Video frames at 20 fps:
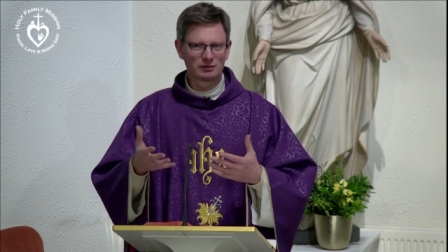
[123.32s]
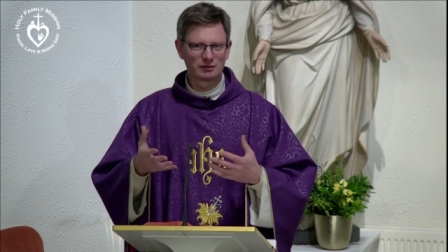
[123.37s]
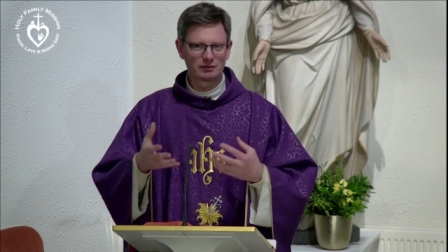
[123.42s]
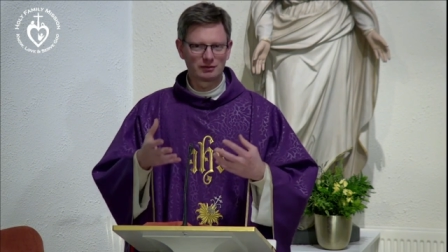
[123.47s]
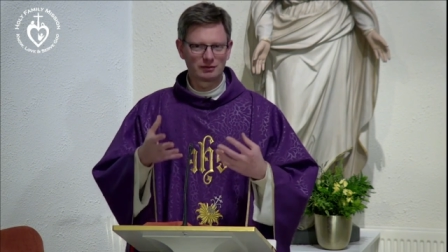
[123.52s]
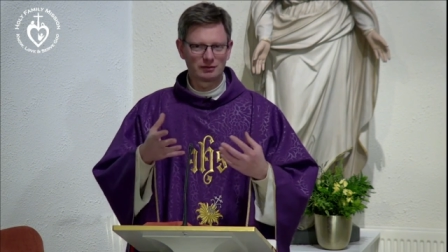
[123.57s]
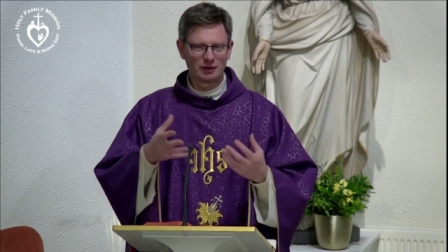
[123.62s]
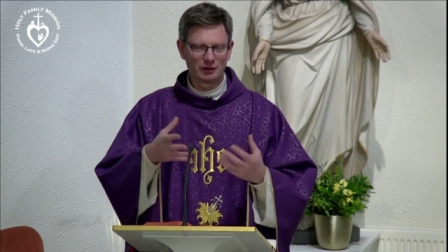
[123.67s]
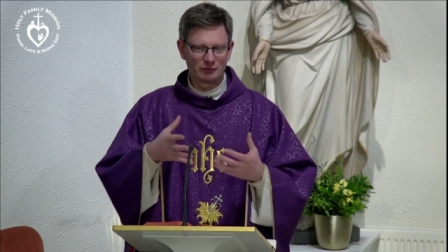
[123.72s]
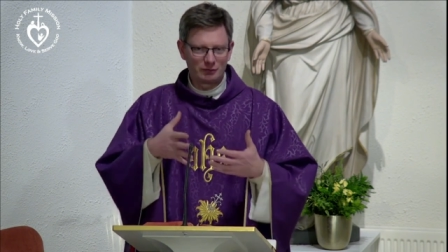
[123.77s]

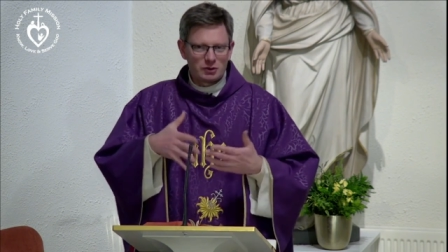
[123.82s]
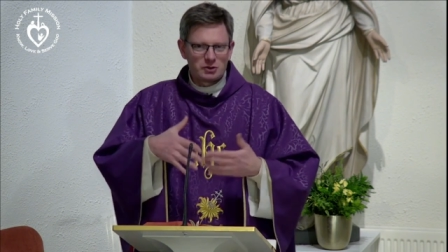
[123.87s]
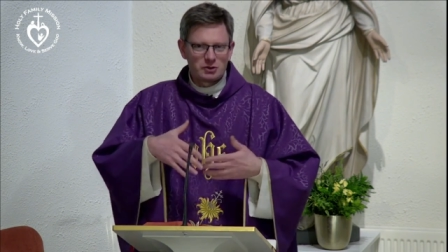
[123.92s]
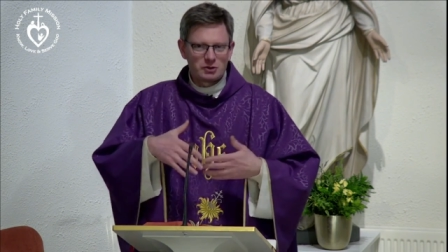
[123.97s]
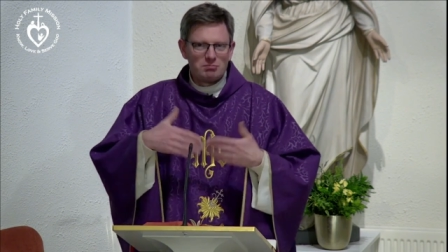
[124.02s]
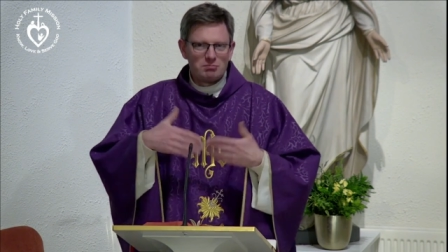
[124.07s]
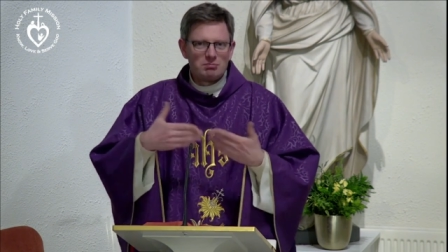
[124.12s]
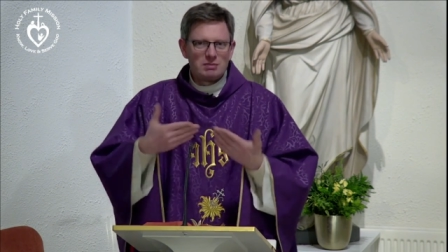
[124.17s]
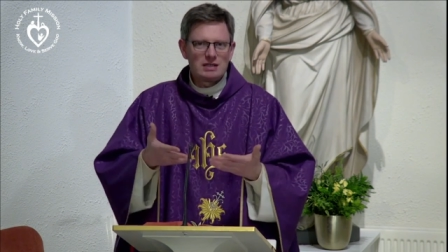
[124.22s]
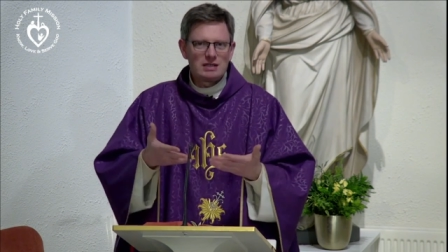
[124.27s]
Conversion
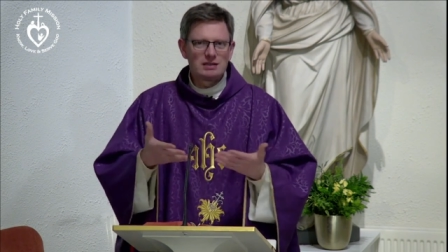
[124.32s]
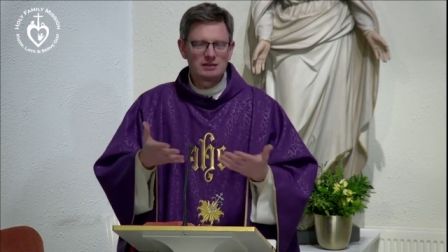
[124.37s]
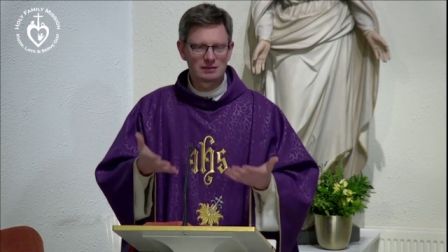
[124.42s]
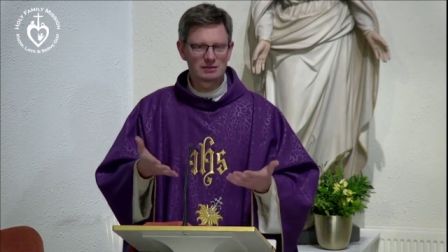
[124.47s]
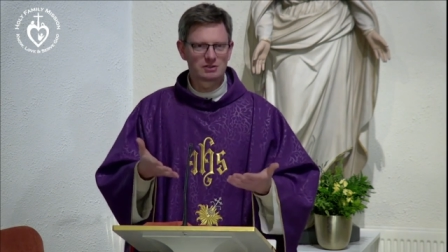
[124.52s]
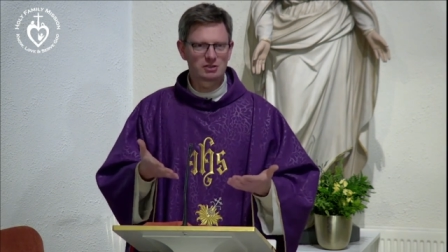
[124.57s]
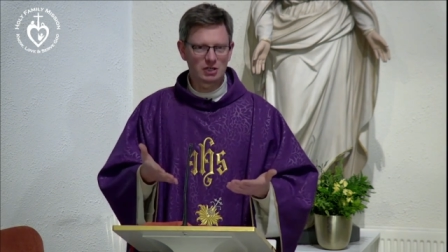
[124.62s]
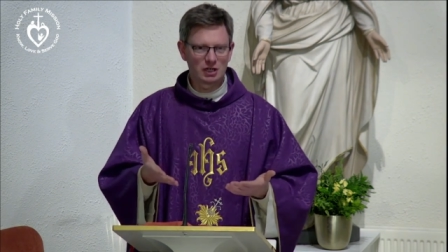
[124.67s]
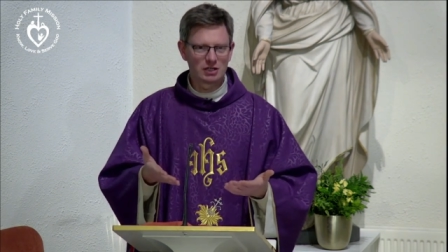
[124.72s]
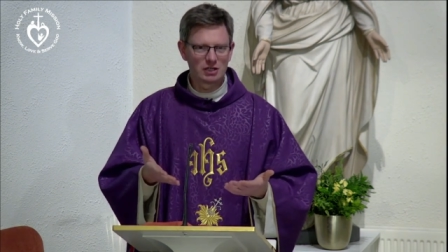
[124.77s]
means
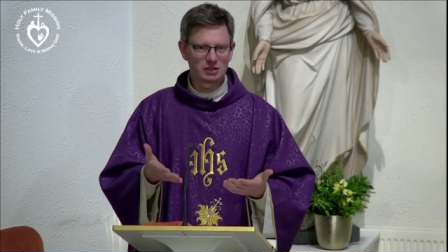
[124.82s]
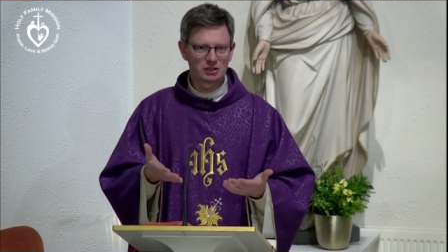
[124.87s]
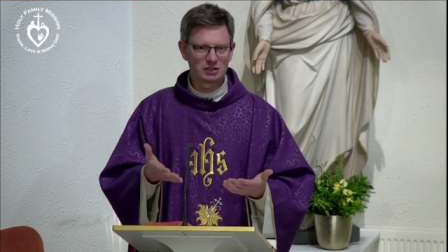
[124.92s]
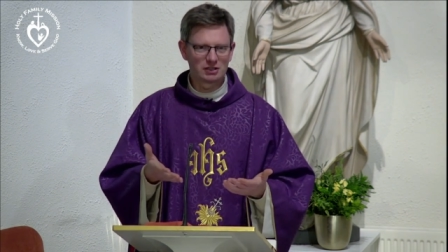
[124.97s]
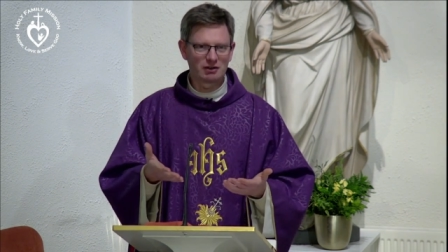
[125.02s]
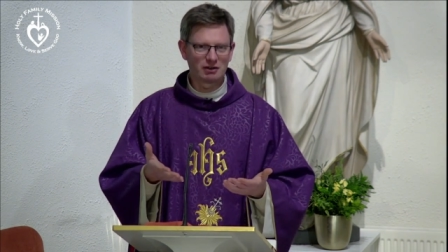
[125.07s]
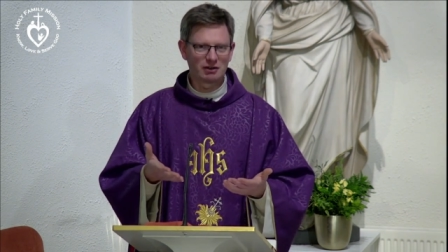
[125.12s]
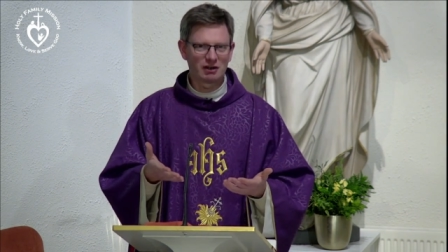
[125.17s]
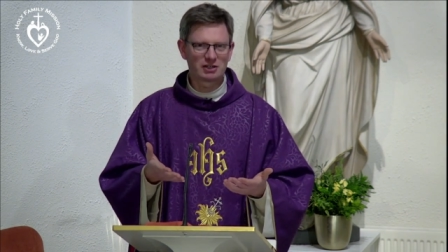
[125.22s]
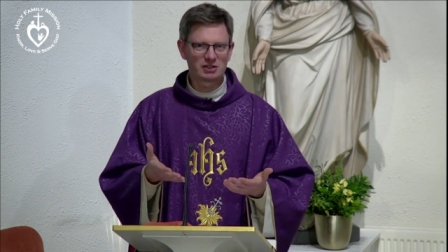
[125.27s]
changing
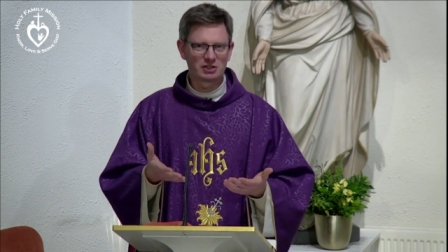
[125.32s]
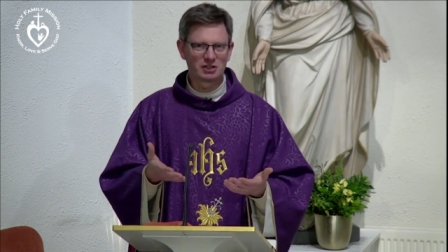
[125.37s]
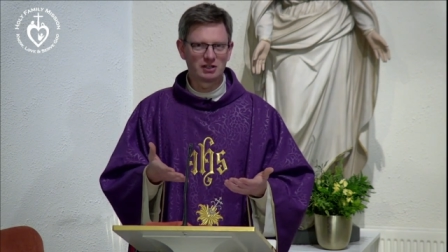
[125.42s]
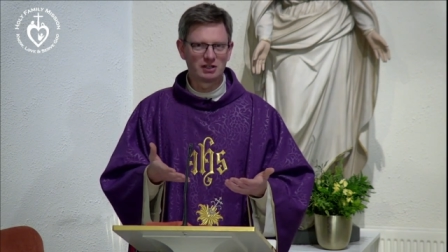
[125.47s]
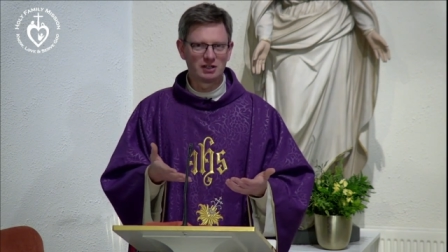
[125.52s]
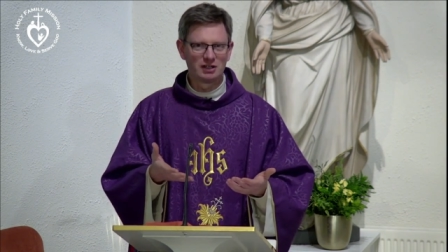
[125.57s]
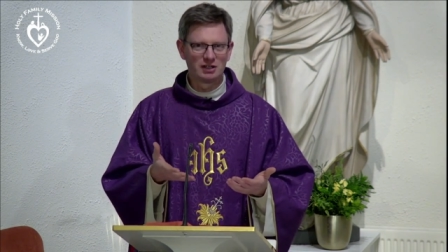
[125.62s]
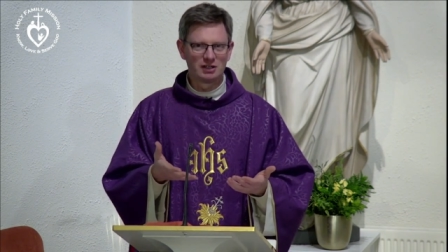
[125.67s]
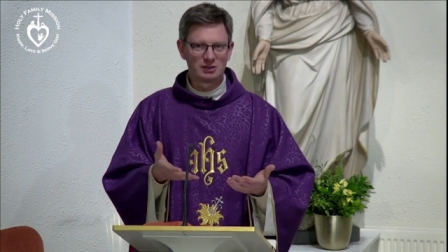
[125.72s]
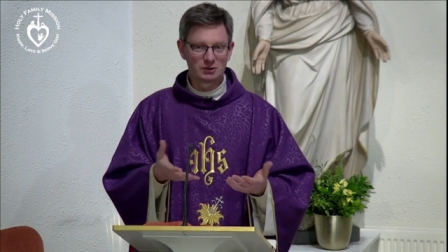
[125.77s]
direction,
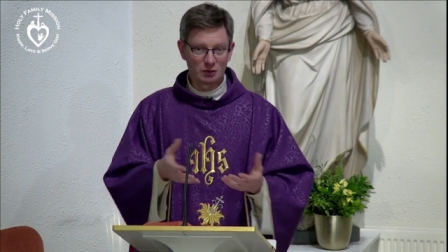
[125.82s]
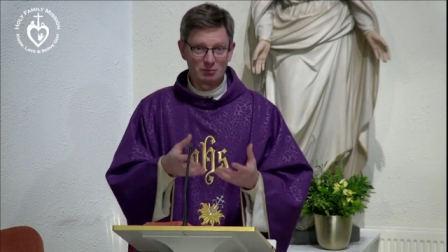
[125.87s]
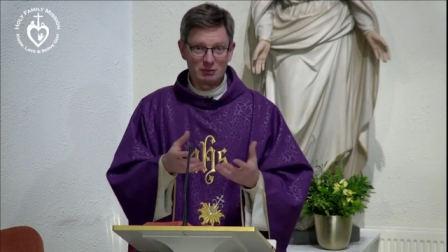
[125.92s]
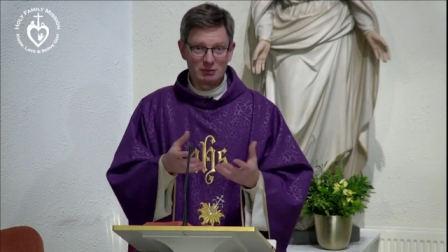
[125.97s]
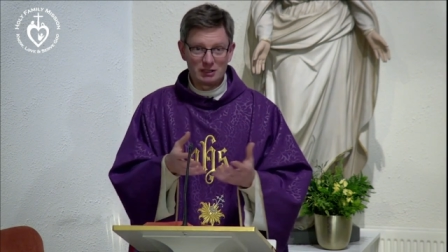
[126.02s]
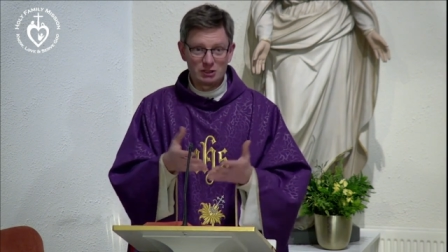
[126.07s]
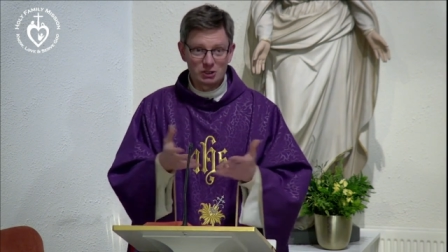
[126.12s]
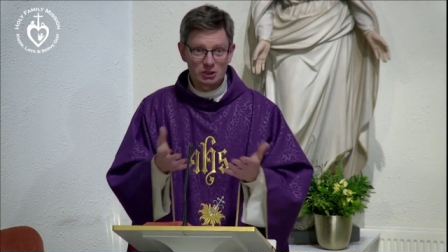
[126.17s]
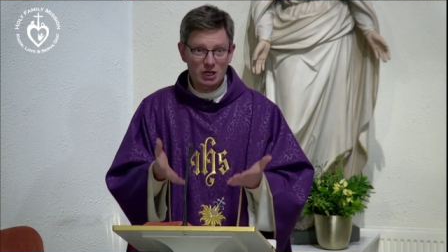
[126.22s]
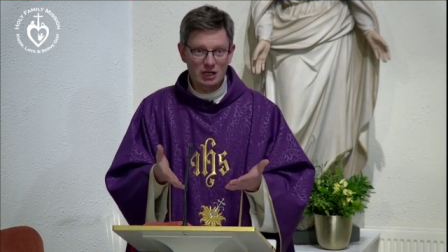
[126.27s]
so it means
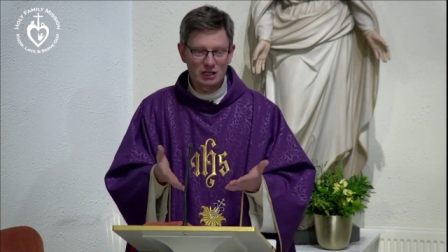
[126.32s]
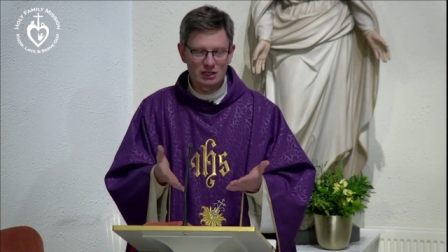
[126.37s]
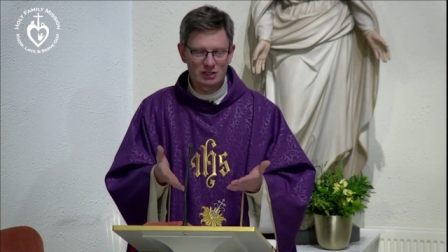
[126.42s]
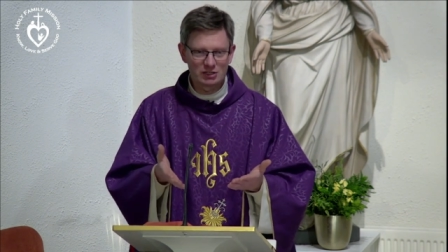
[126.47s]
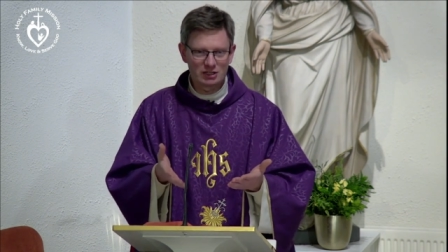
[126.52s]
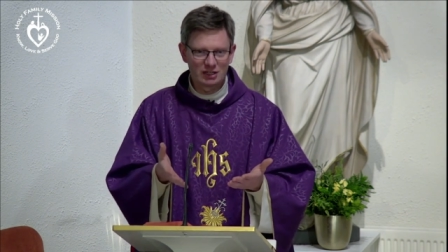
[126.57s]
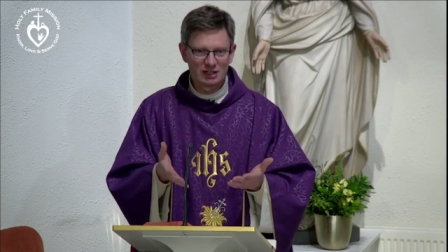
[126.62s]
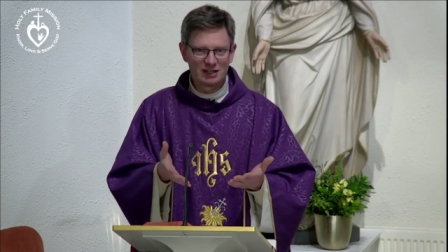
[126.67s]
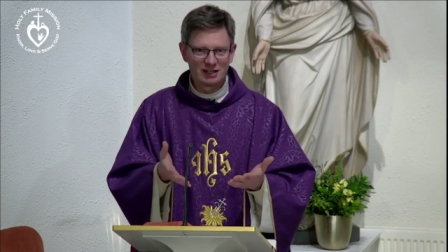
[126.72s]
change.